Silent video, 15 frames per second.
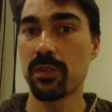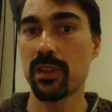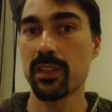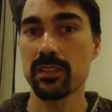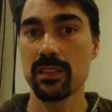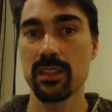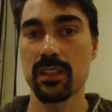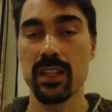on
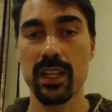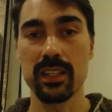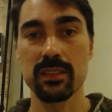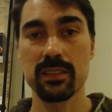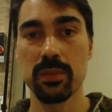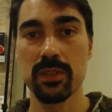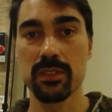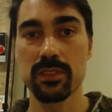to the
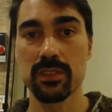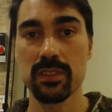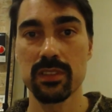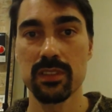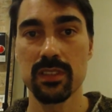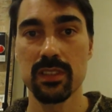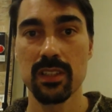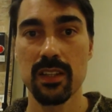next person.
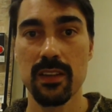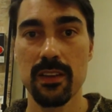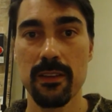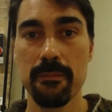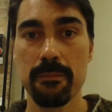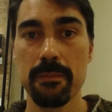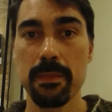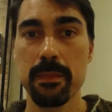
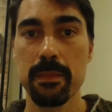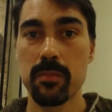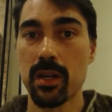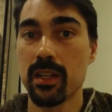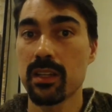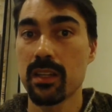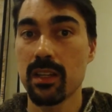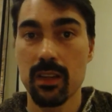
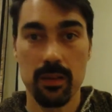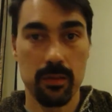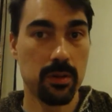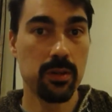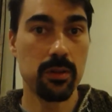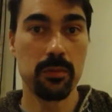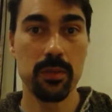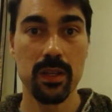But
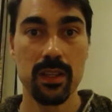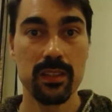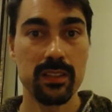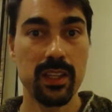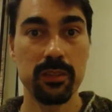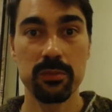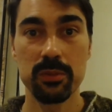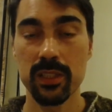boom,
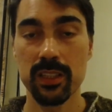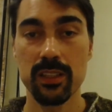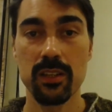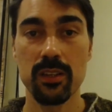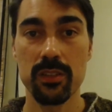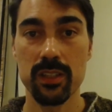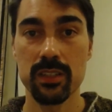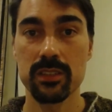they really
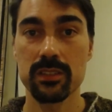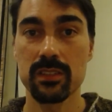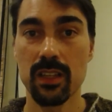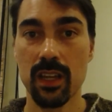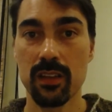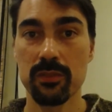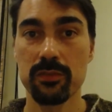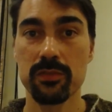know their
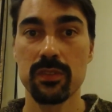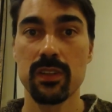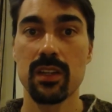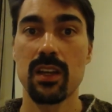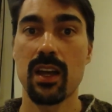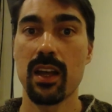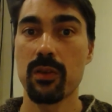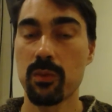stuff.
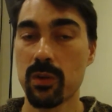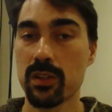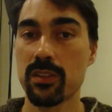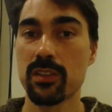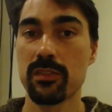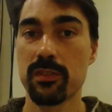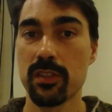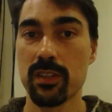I wonder
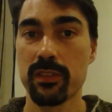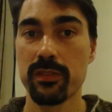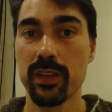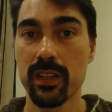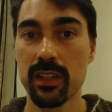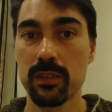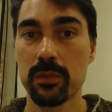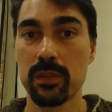if they're
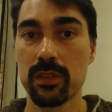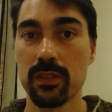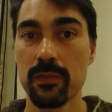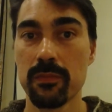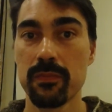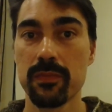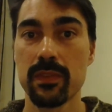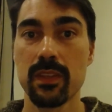available.
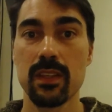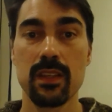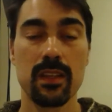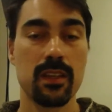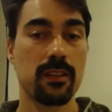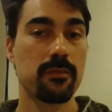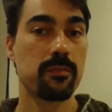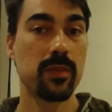
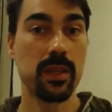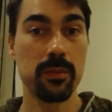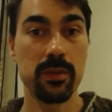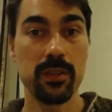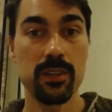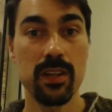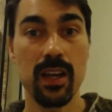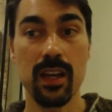Maybe
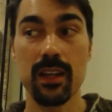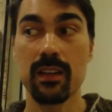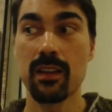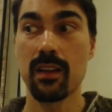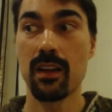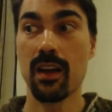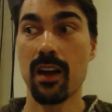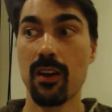they're not.
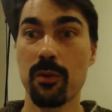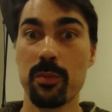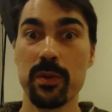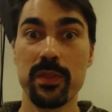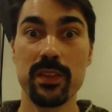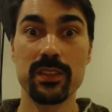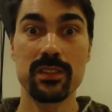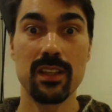Oh, but
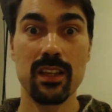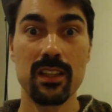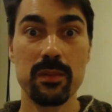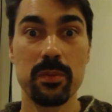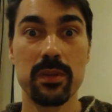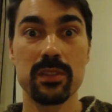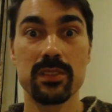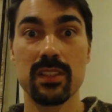this other
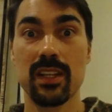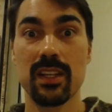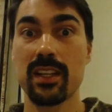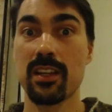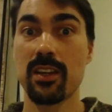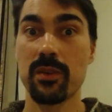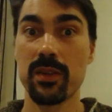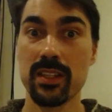person I
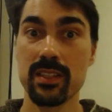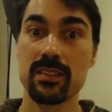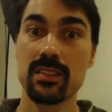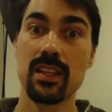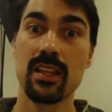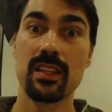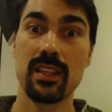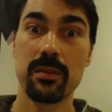know is.
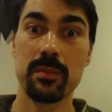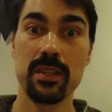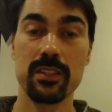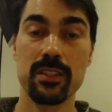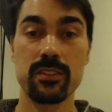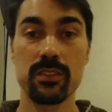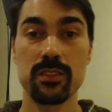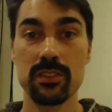Let me
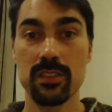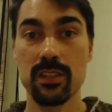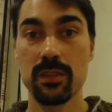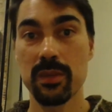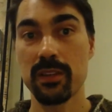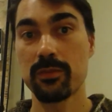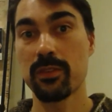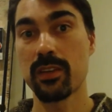introduce you to
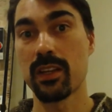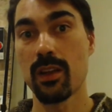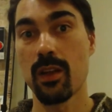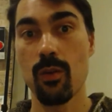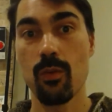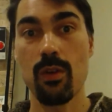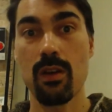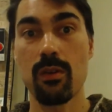my friend.
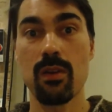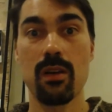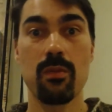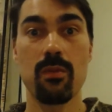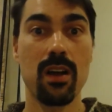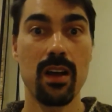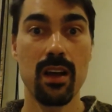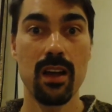Wah, wah,
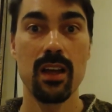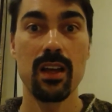wah.